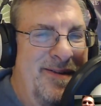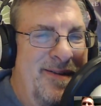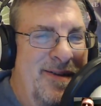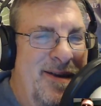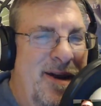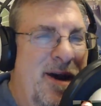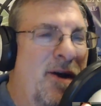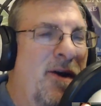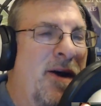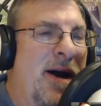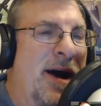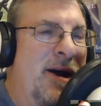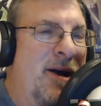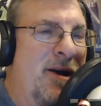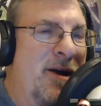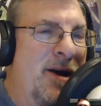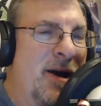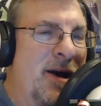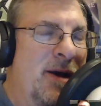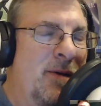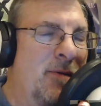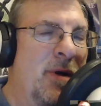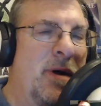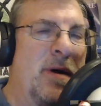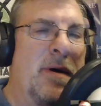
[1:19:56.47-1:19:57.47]
Oh, I hear
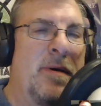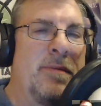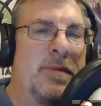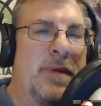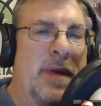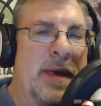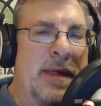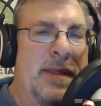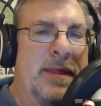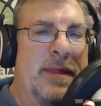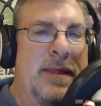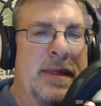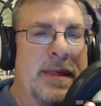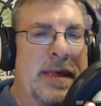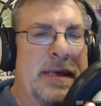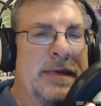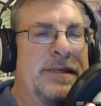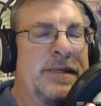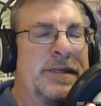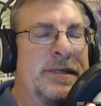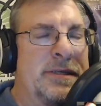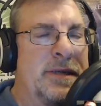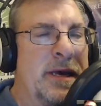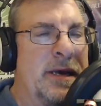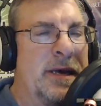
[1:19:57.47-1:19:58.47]
you. Well, and
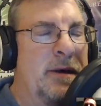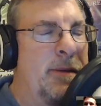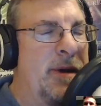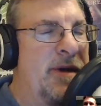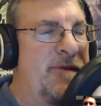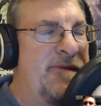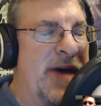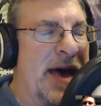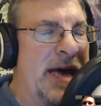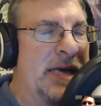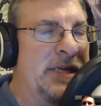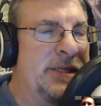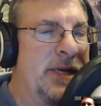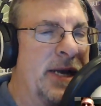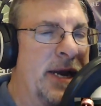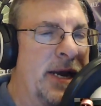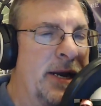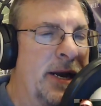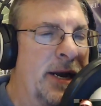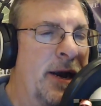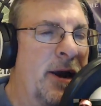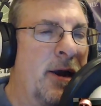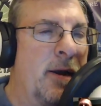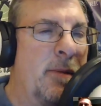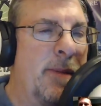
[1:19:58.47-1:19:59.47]
it'll be
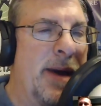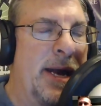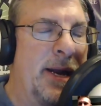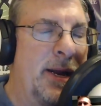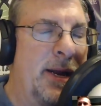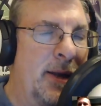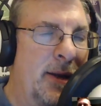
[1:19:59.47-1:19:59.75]
fascinating to hear about